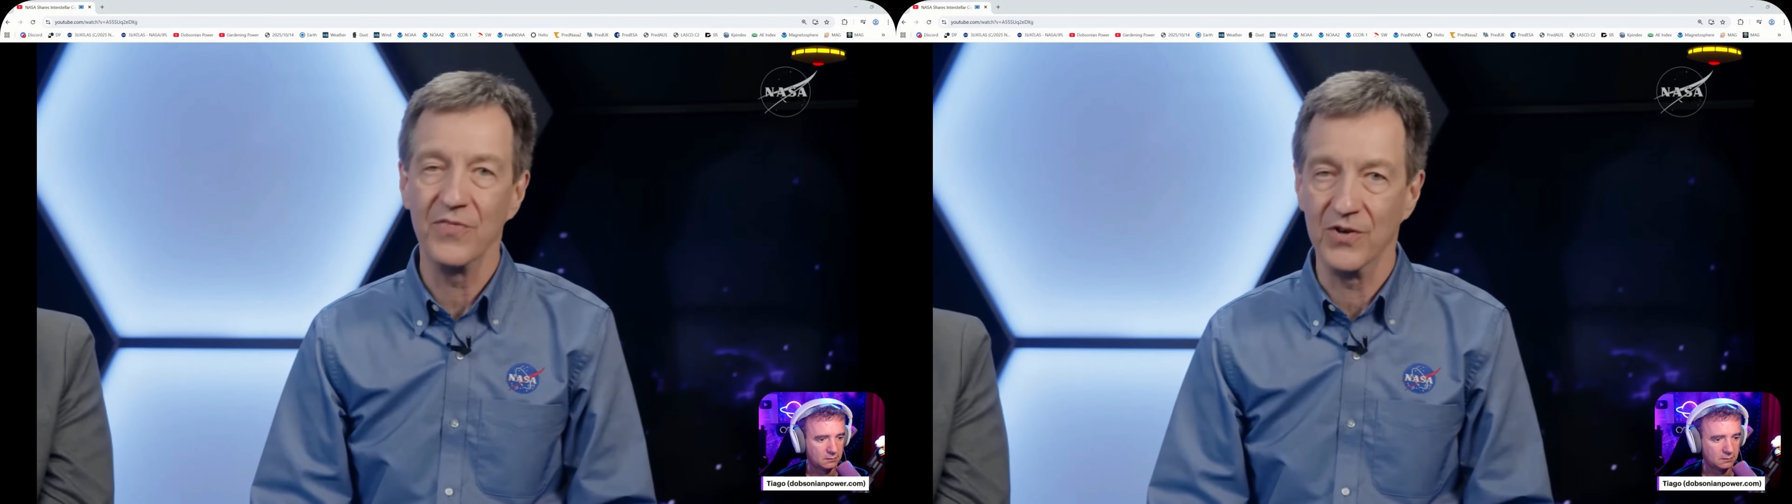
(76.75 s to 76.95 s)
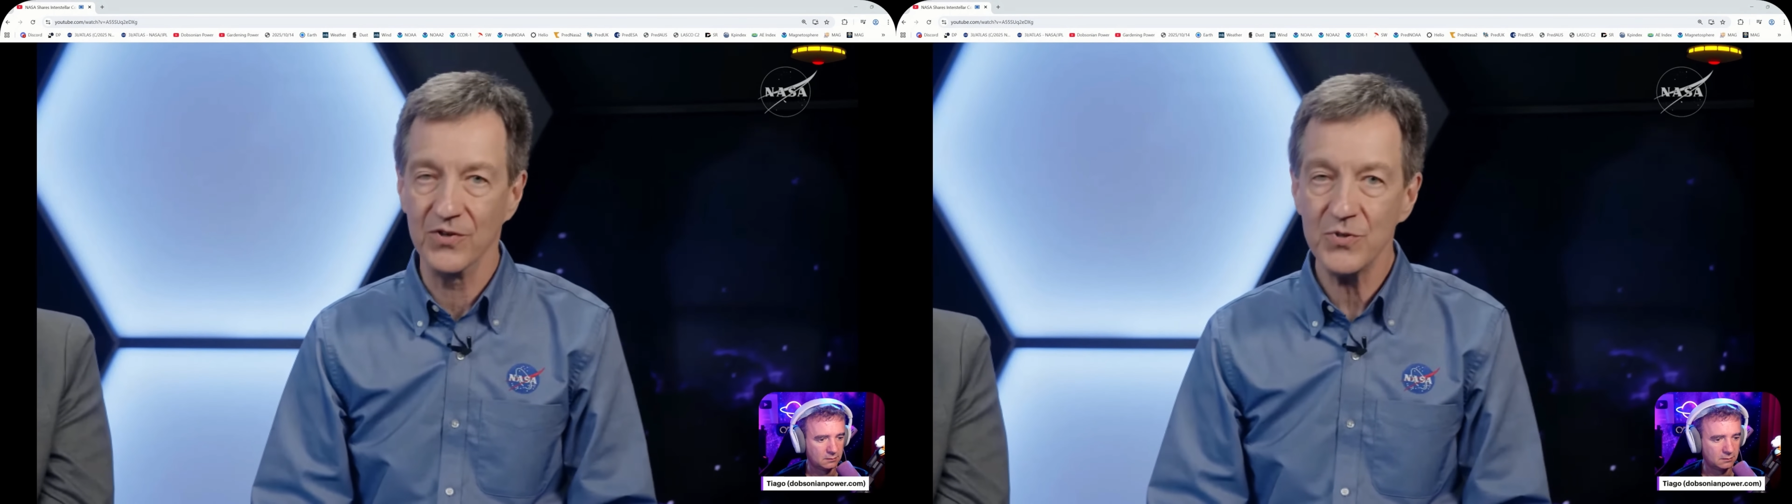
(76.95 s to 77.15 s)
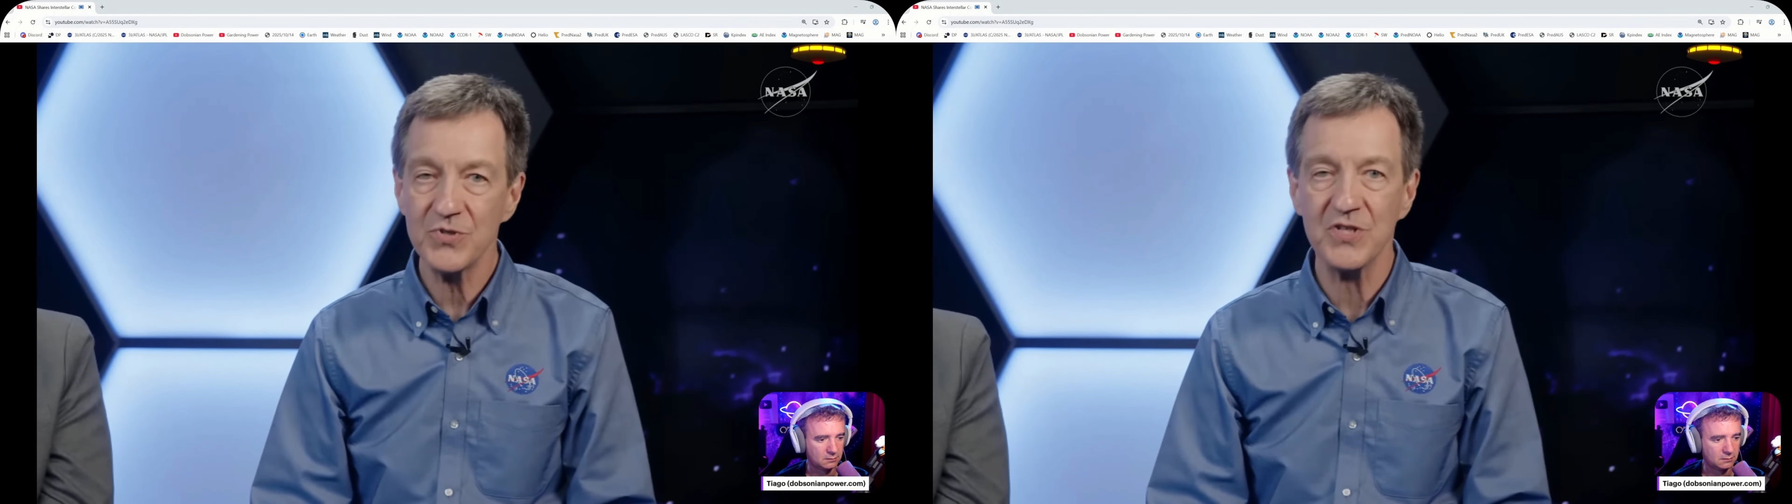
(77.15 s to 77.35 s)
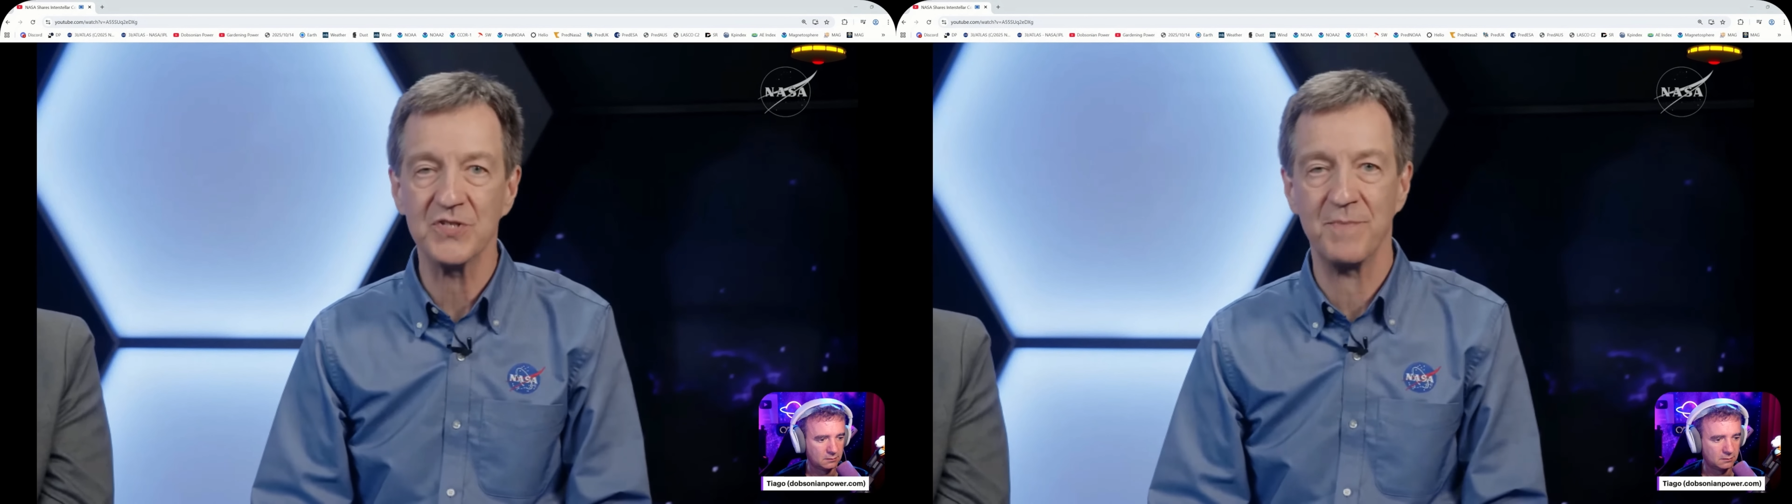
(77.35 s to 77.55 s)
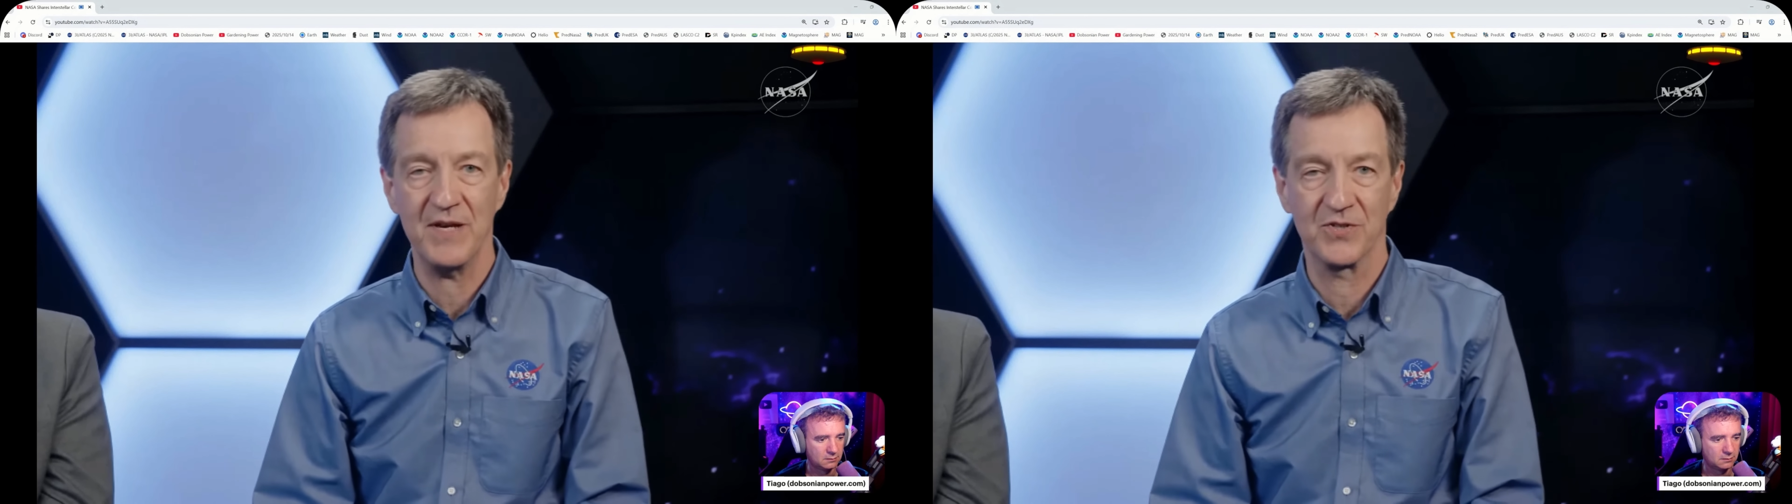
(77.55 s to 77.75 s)
the Lucy
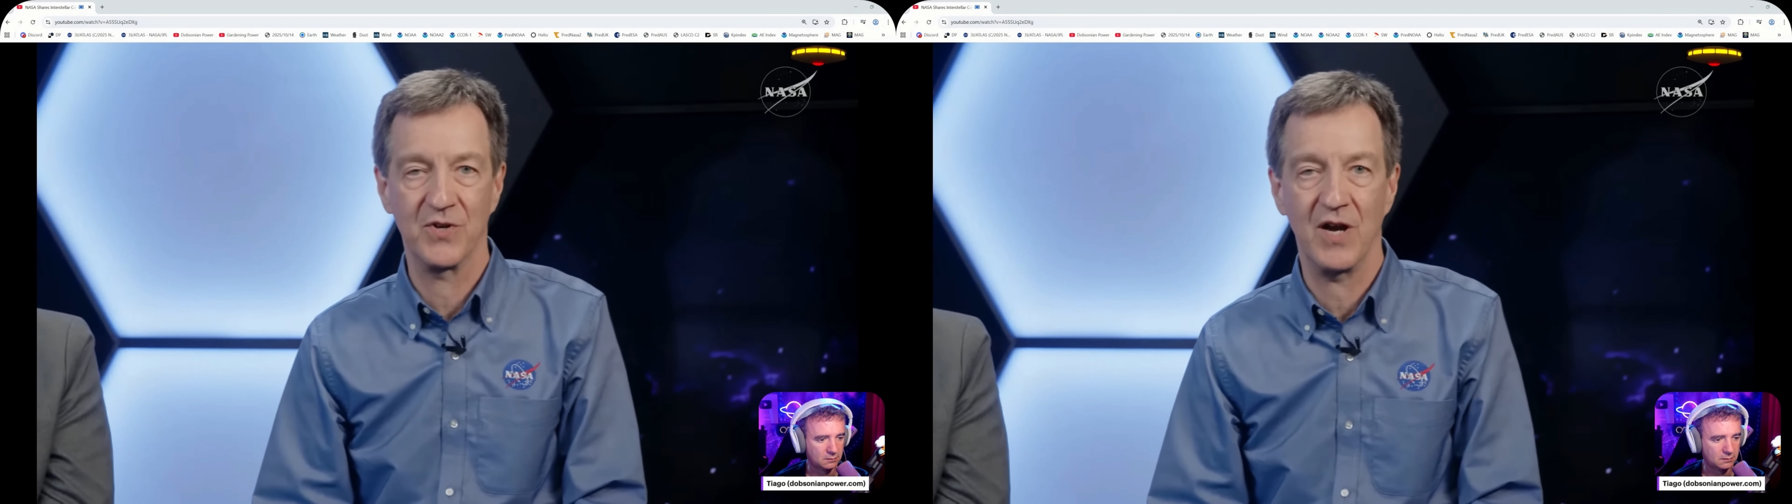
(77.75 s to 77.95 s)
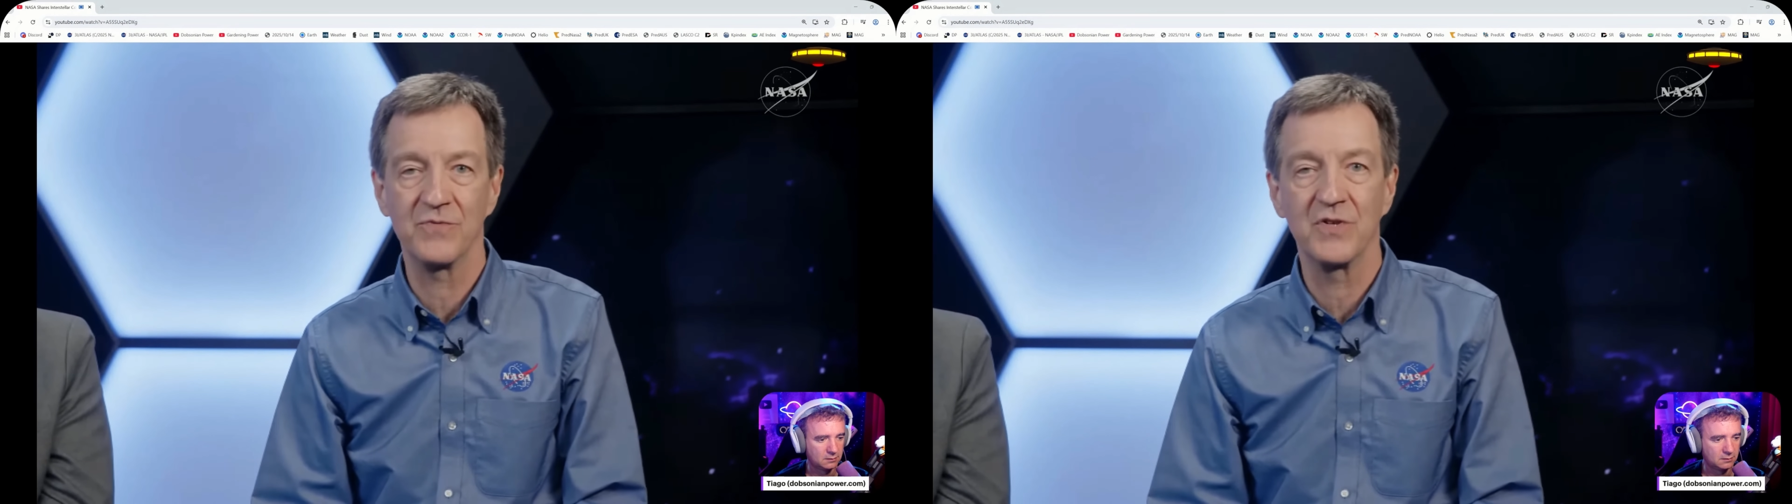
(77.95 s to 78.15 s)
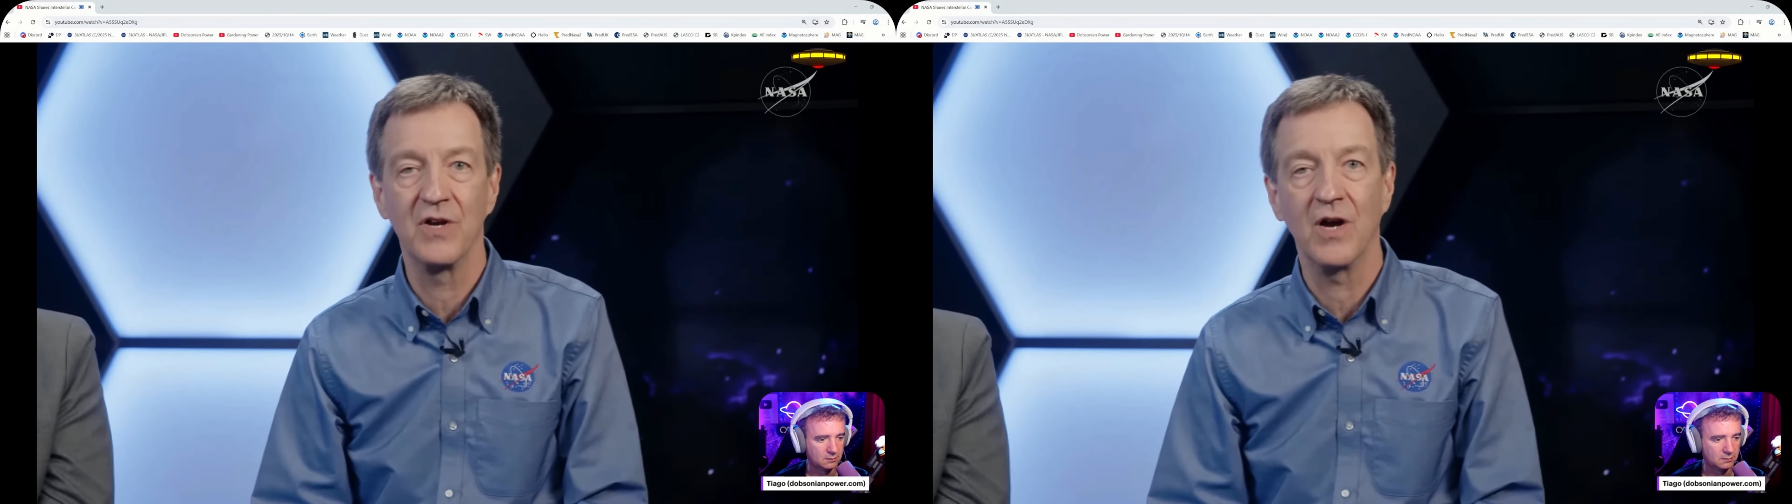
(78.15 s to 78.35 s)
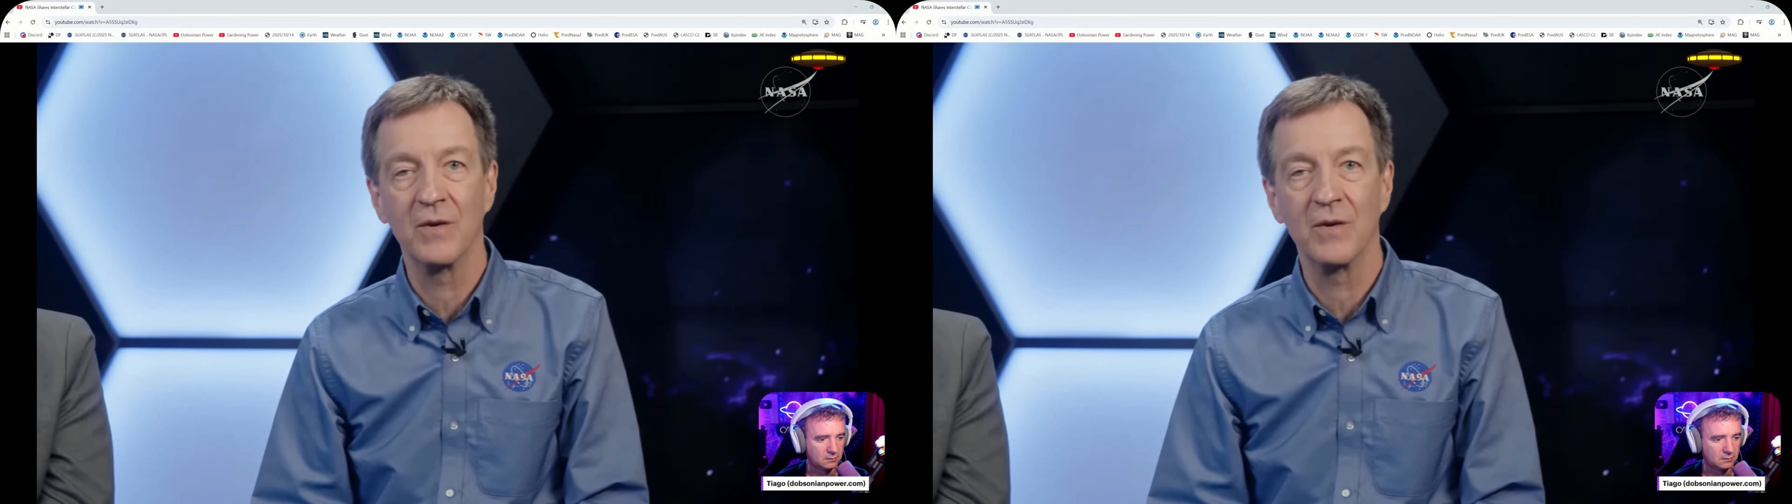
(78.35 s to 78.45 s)
spacecraft